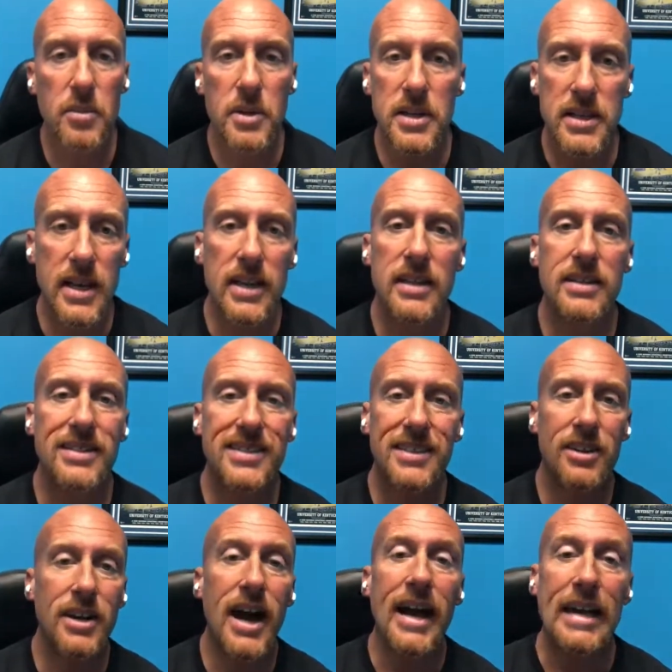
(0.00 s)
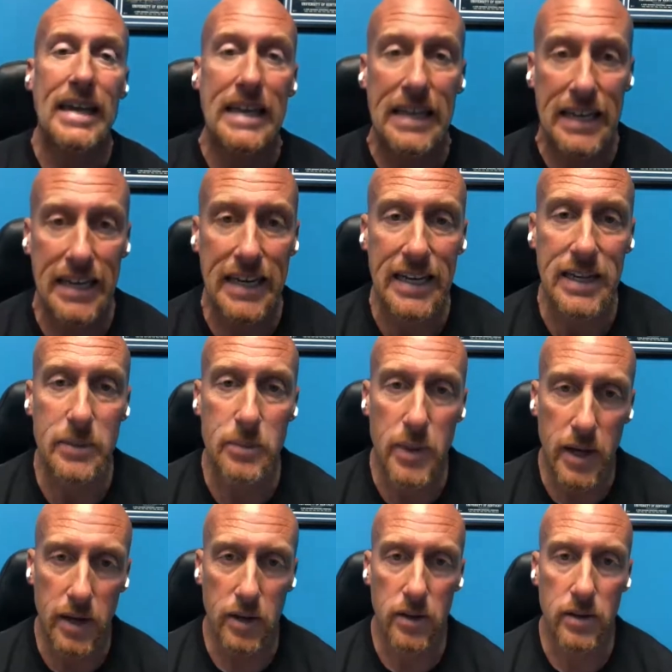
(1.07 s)
but yet they're not getting any
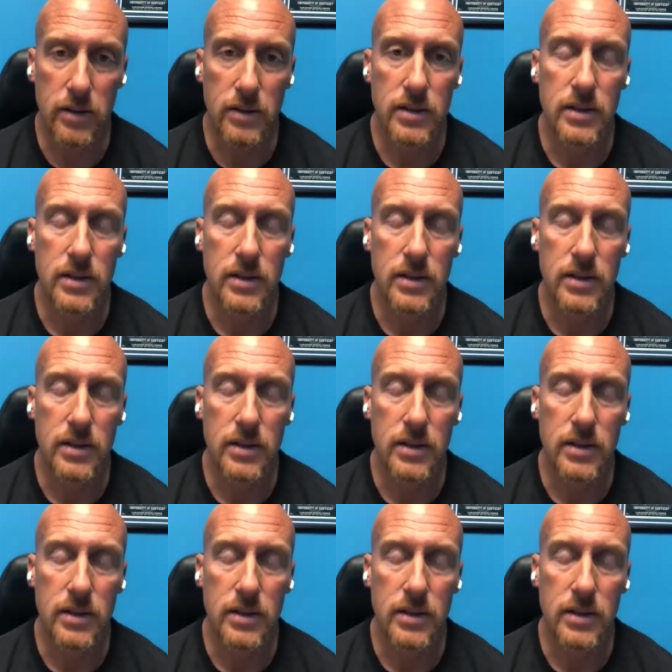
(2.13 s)
better,